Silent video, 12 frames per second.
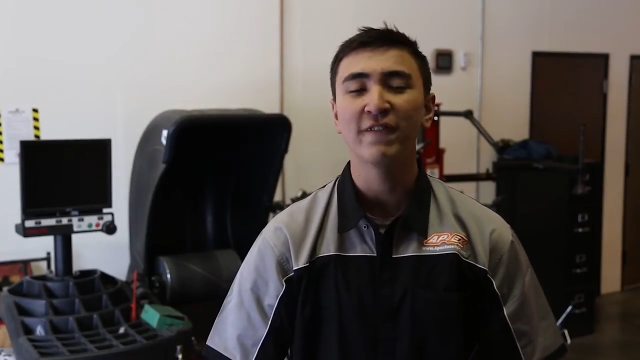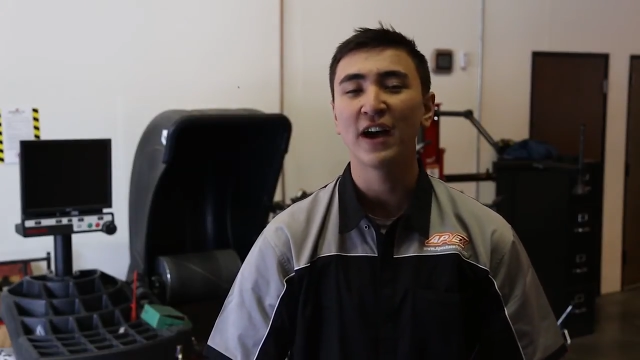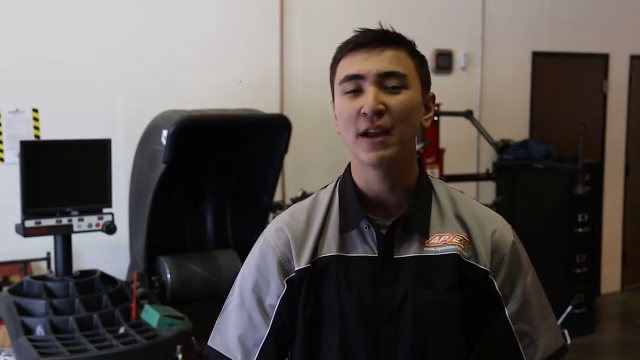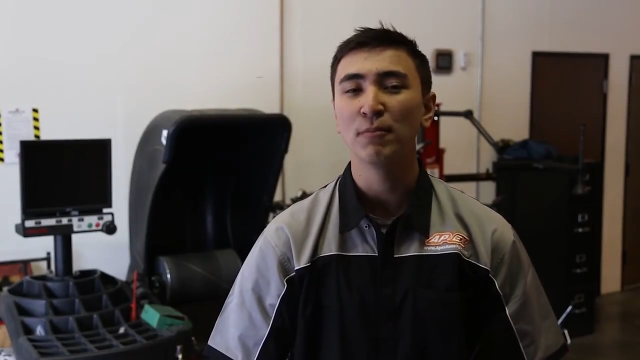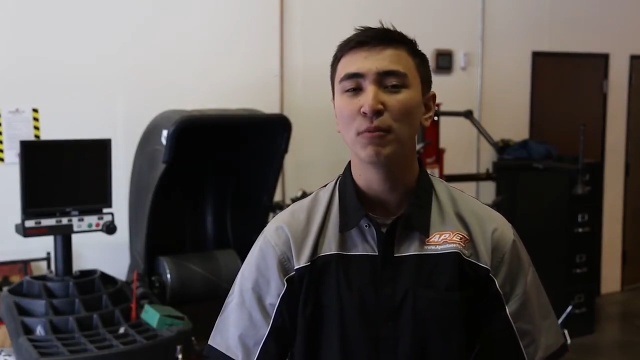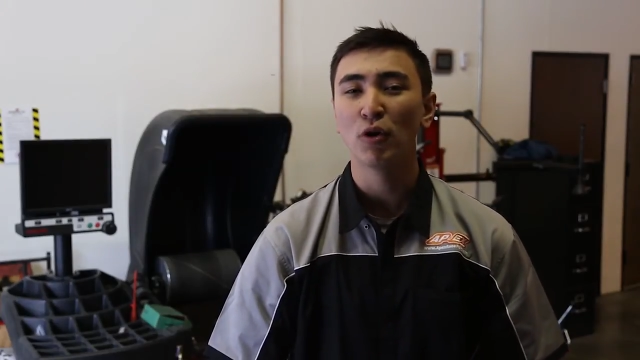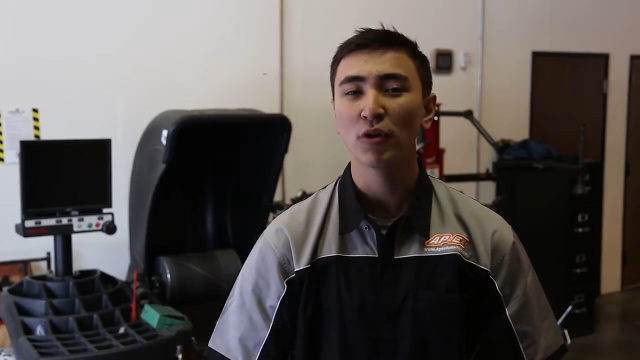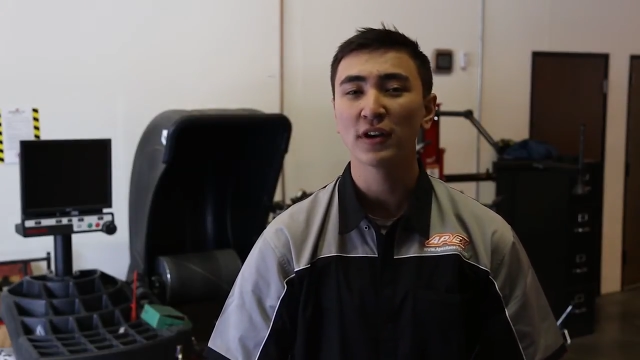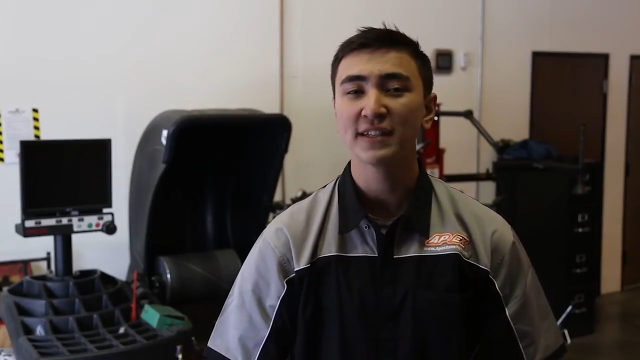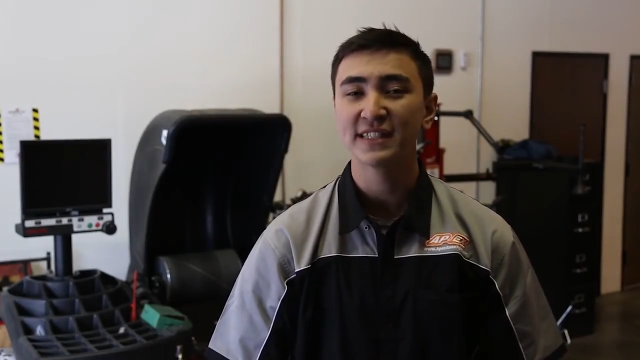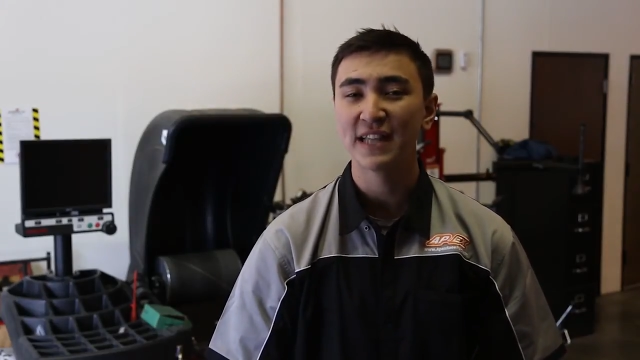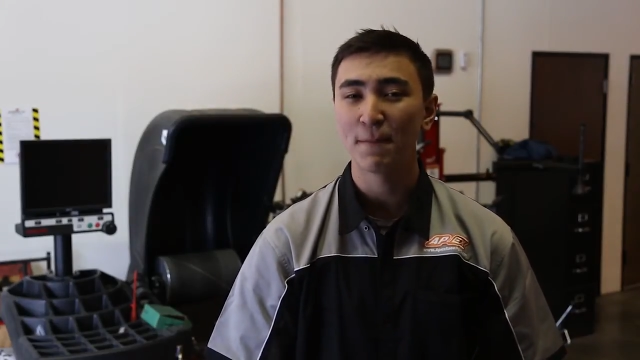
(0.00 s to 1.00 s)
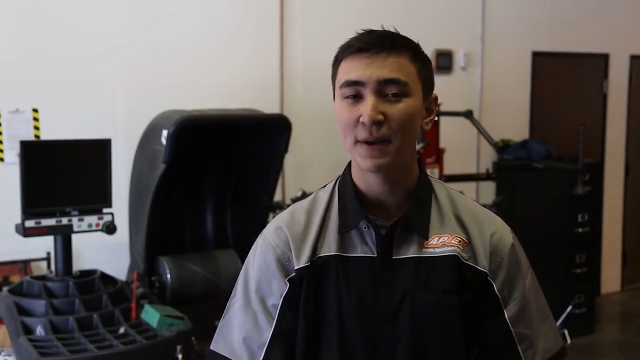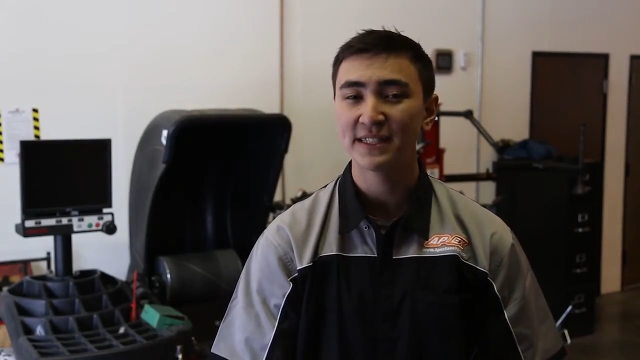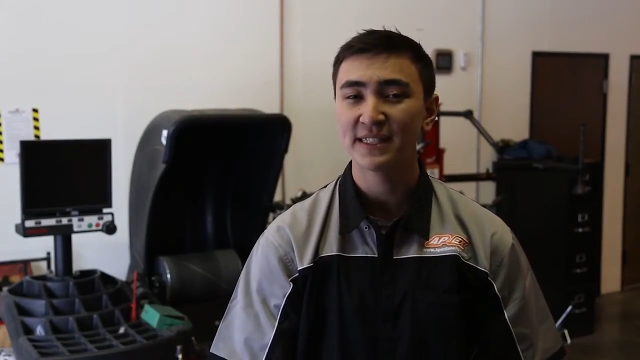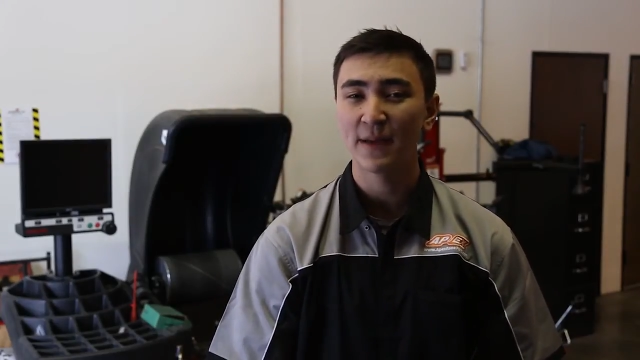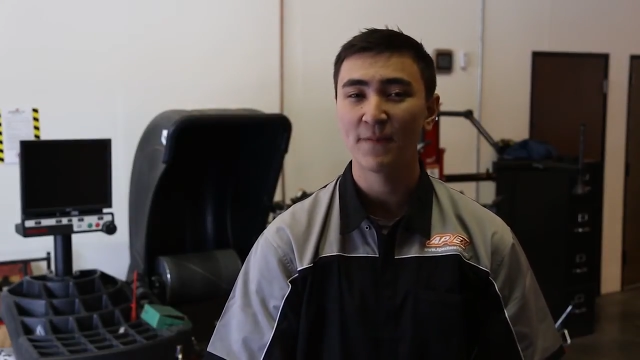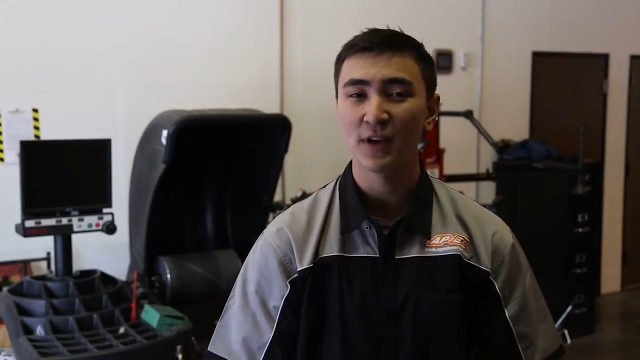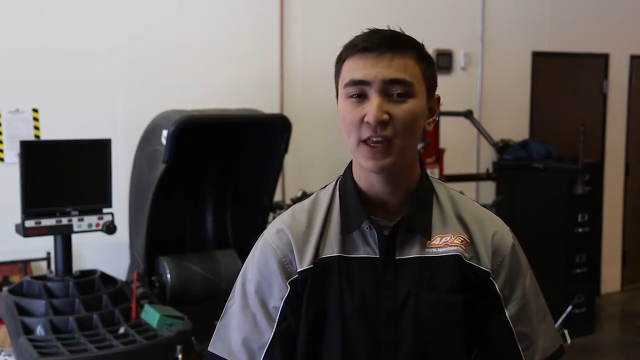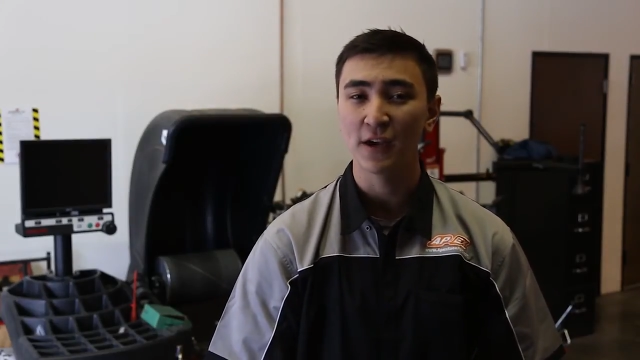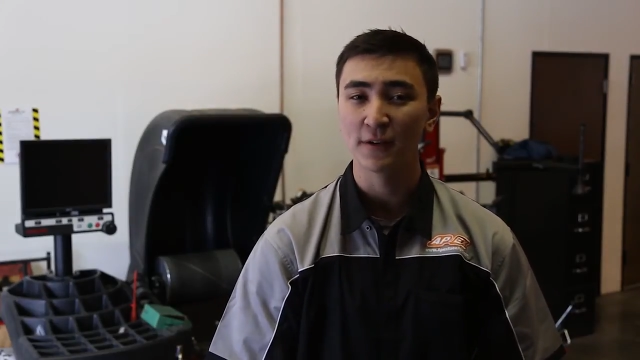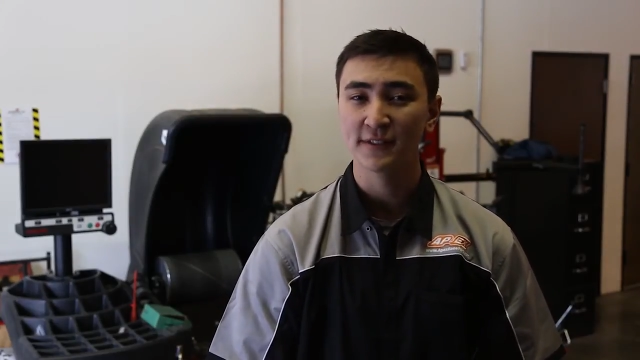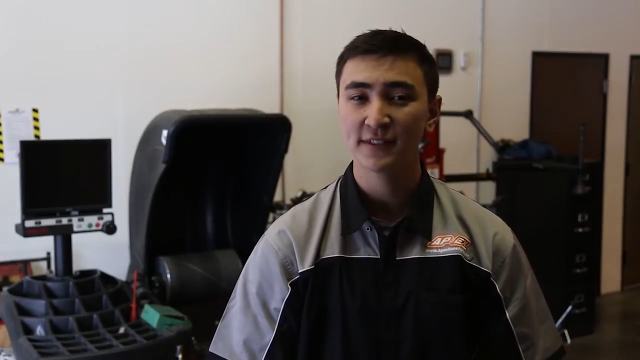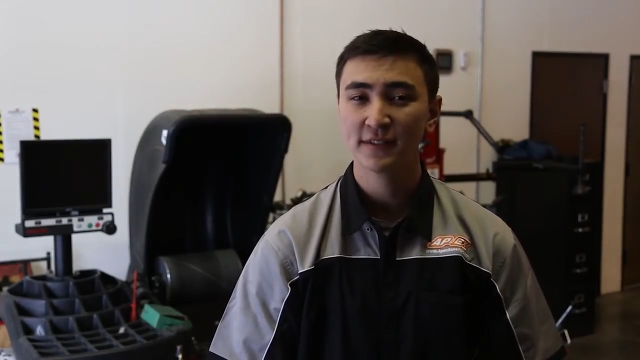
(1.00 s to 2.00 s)
find more step-by-step
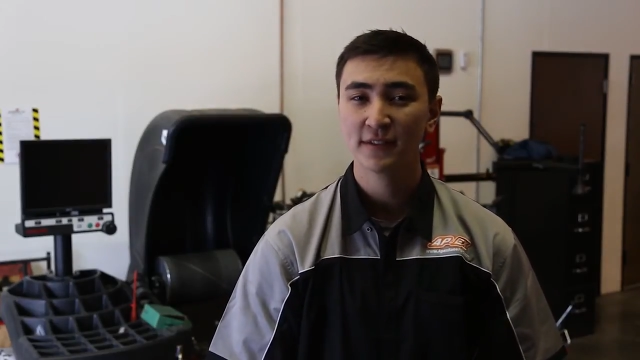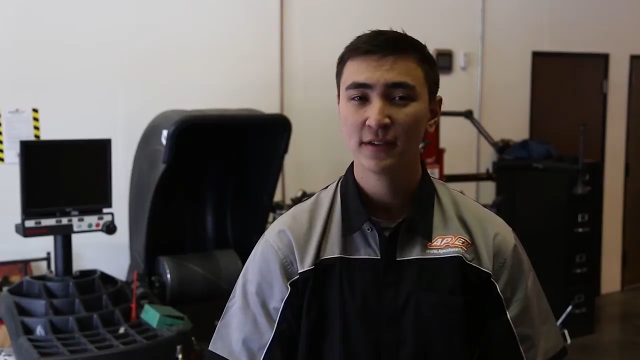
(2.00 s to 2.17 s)
videos.